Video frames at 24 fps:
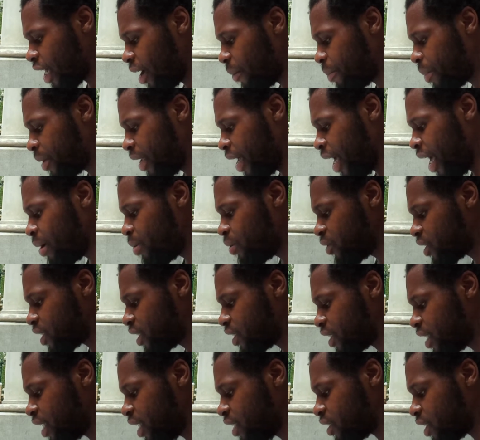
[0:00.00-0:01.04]
be able to
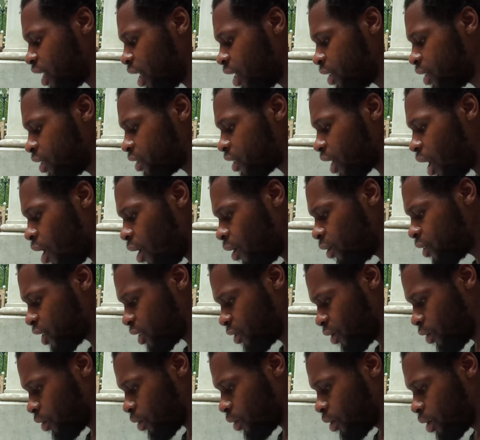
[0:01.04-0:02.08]
teach others
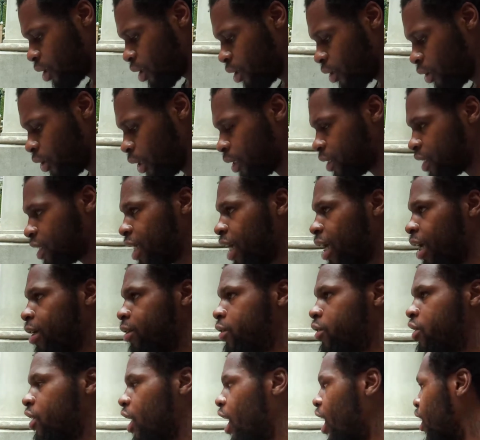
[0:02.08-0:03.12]
also. You know what I'm saying?
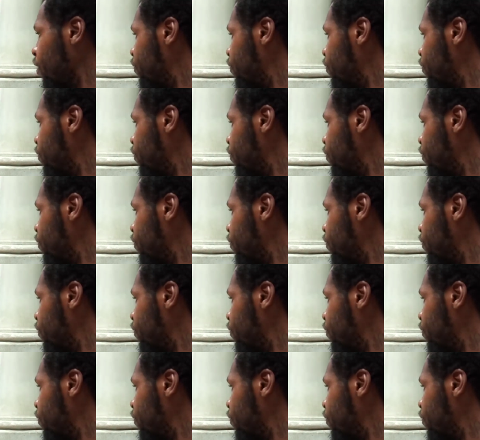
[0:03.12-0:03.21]
John